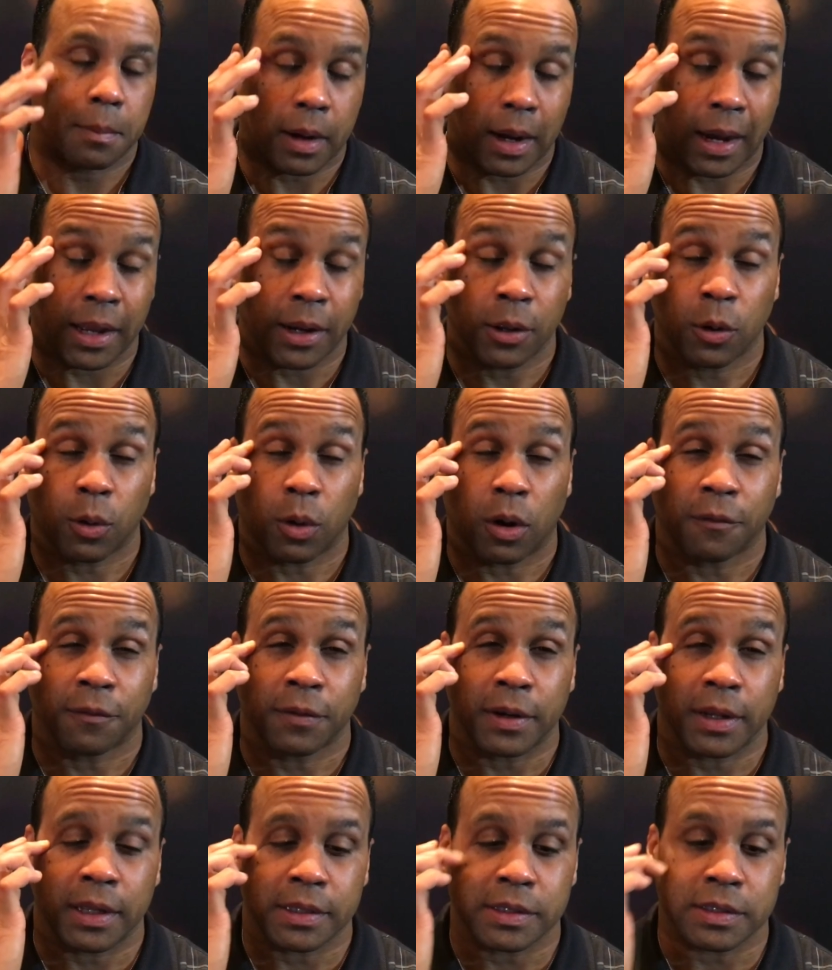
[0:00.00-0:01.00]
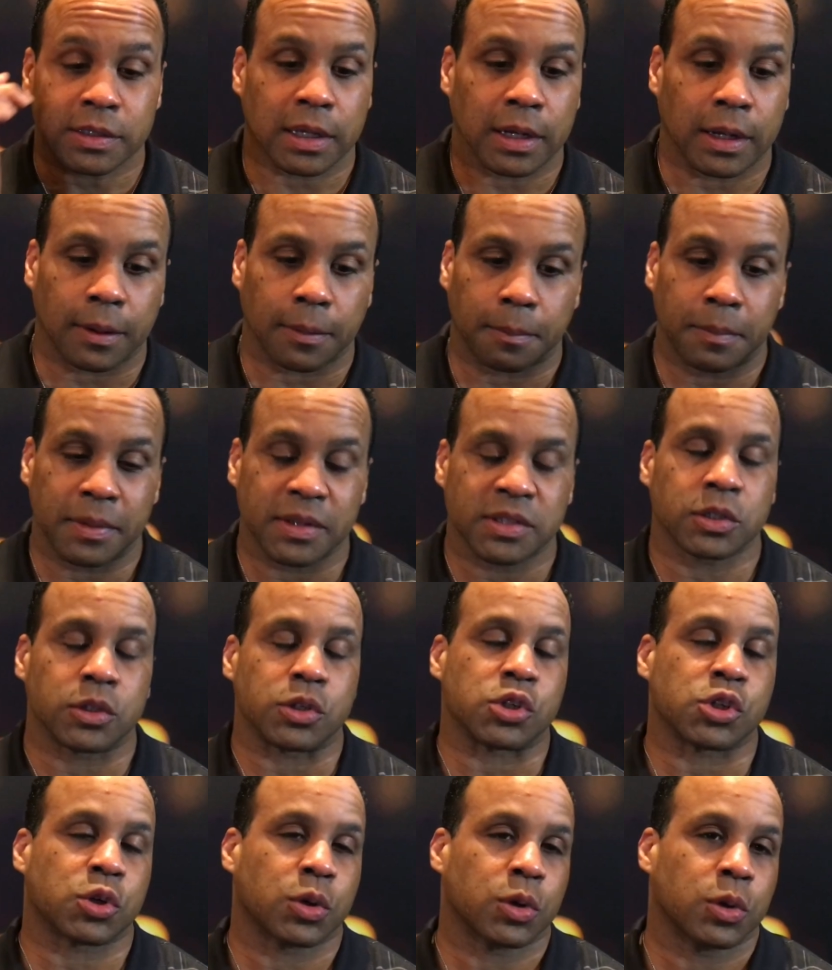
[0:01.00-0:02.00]
Idaho often gets um,
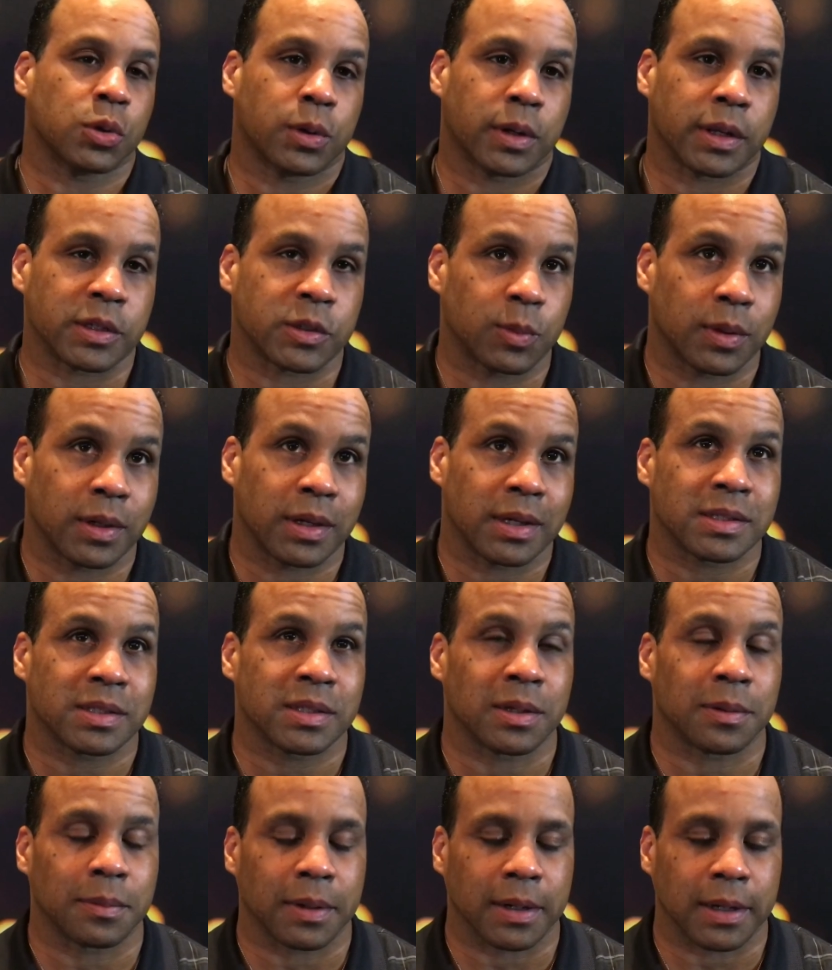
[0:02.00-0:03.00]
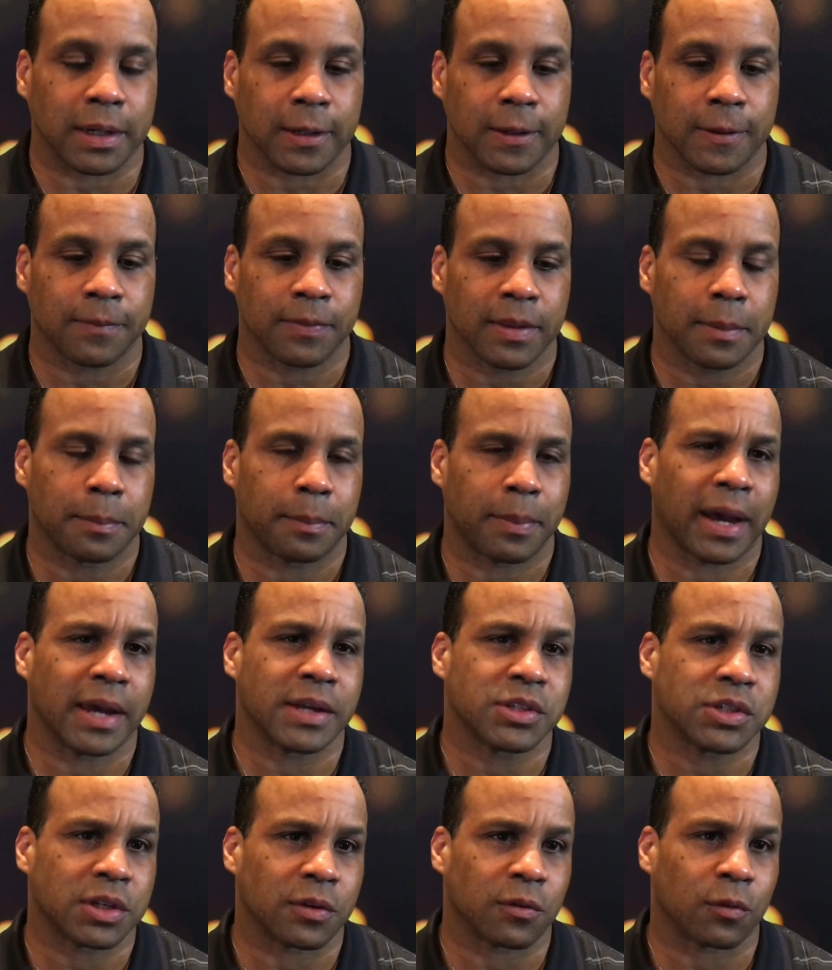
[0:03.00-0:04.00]
misconstrued as being some uh,
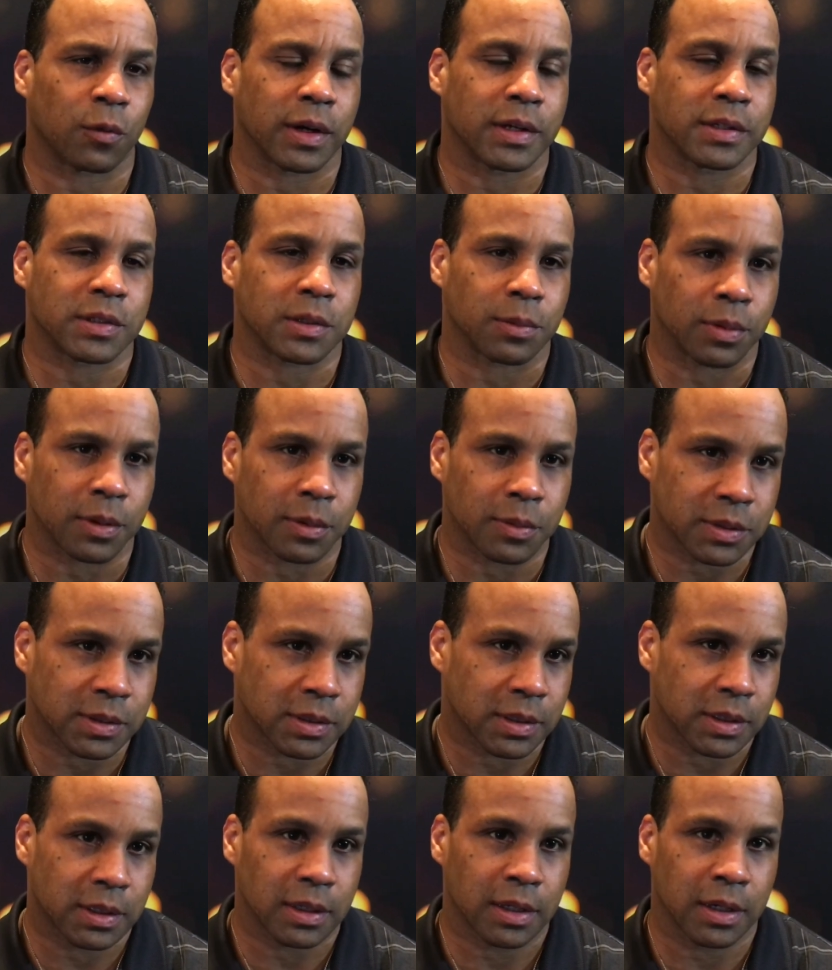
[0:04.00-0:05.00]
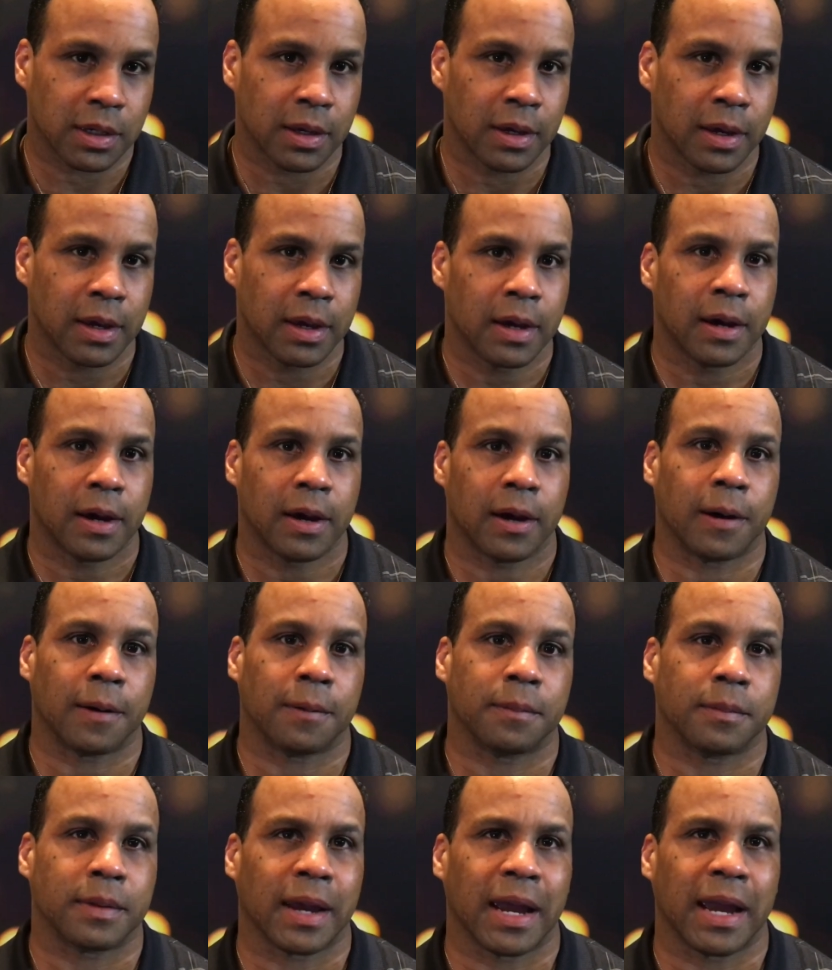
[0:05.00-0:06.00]
bastion of white supremacy,
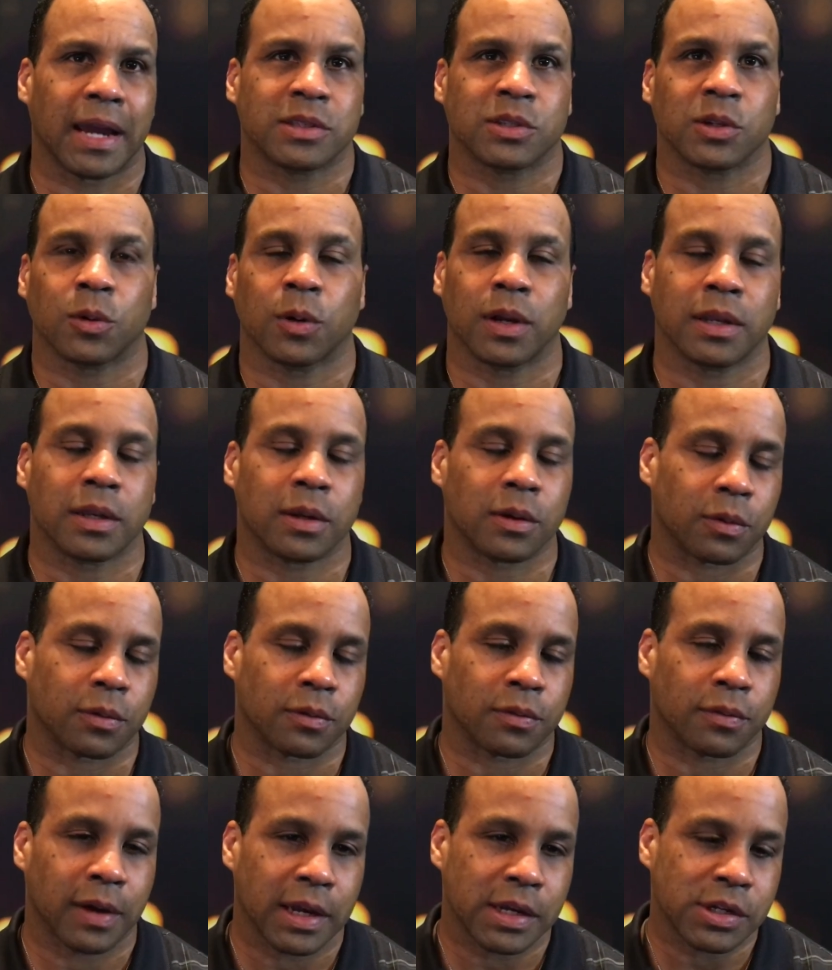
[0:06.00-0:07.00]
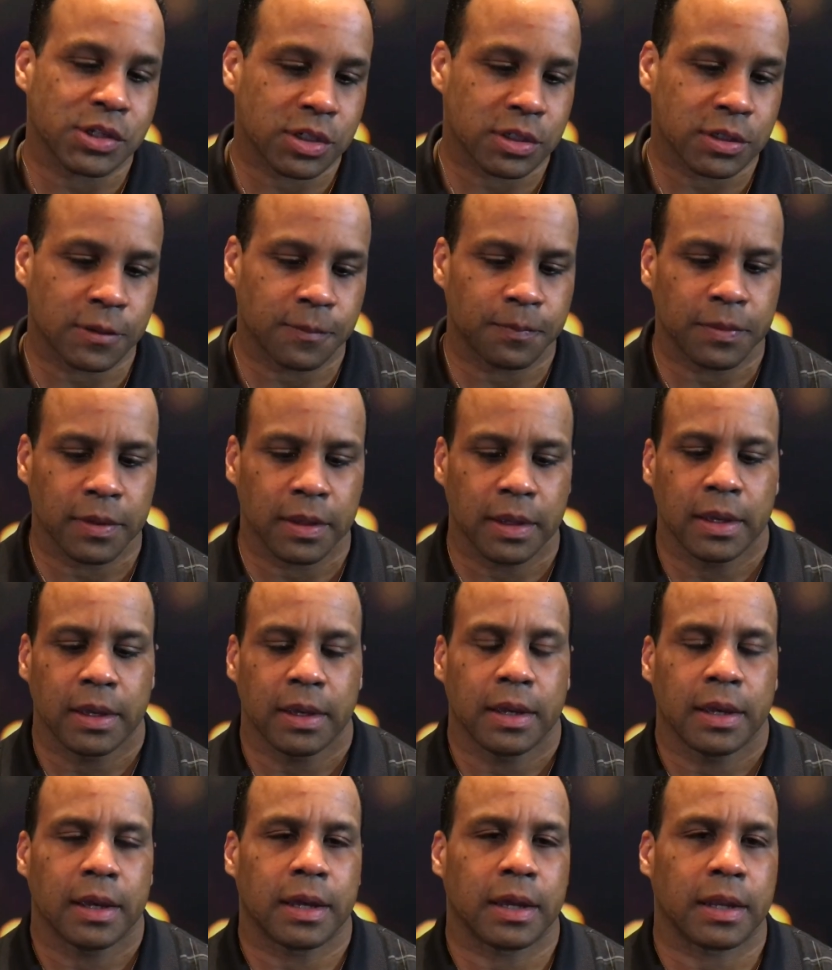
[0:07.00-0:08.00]
um, antiquated, old-fashioned,
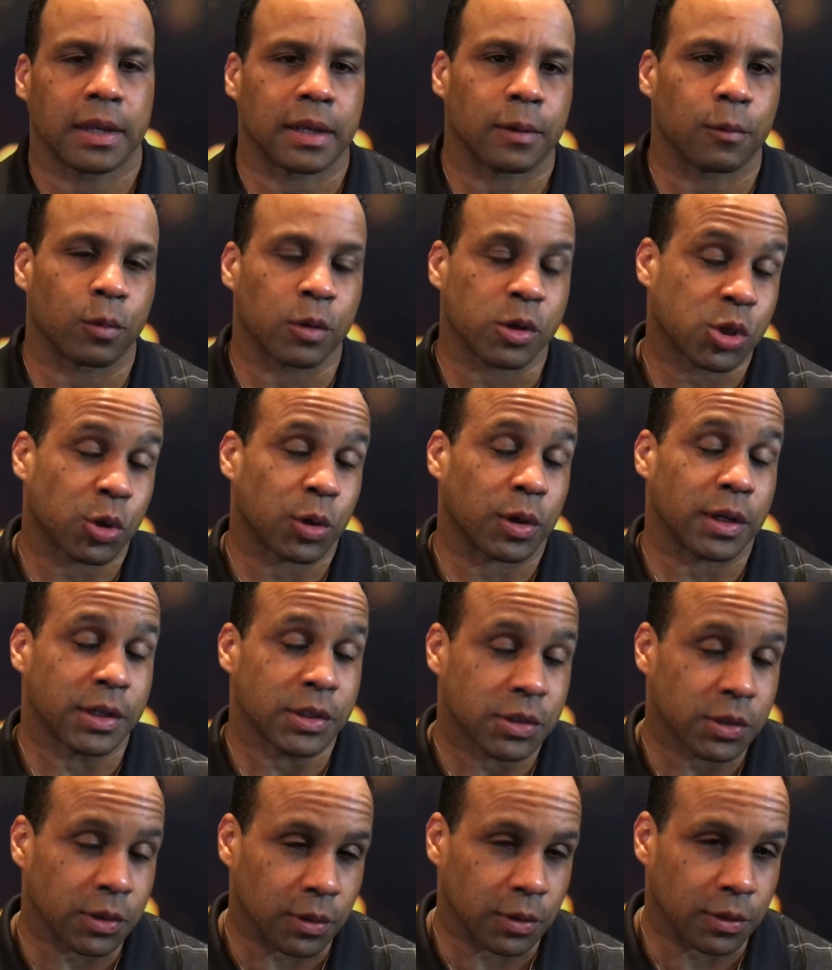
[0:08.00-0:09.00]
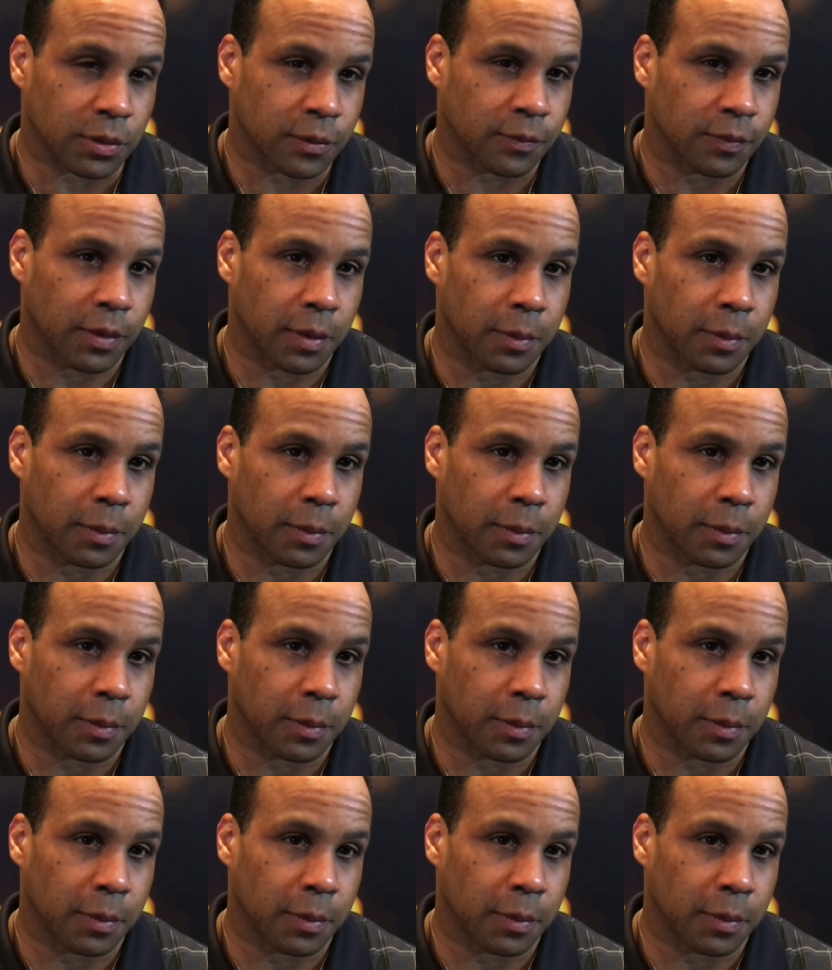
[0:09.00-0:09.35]
and we're traditional.